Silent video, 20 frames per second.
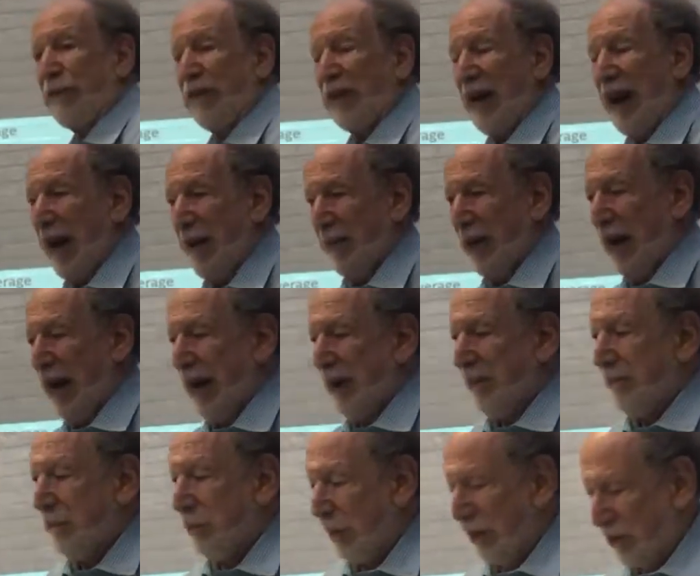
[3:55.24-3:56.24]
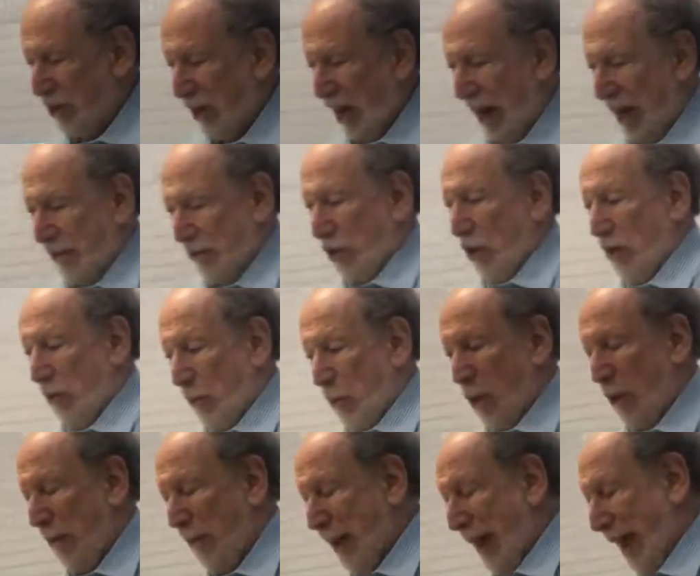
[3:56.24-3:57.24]
a phenomenon, which I'll talk
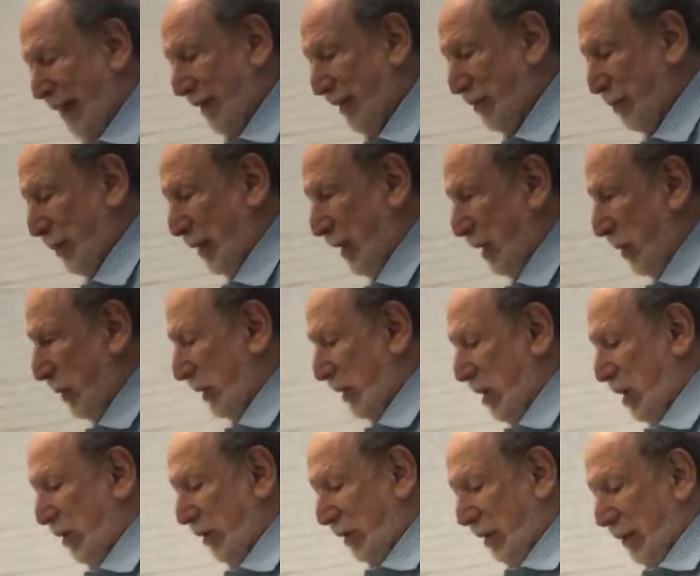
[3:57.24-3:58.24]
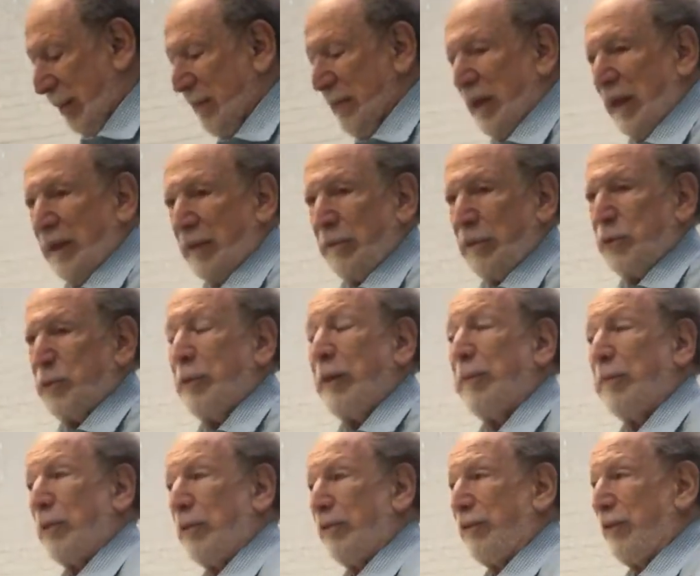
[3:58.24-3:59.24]
more about as we go along, which
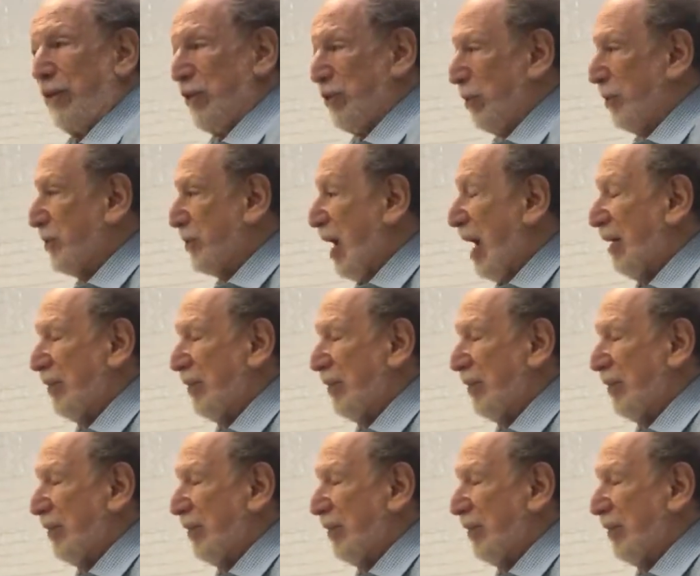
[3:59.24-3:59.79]
people refer to as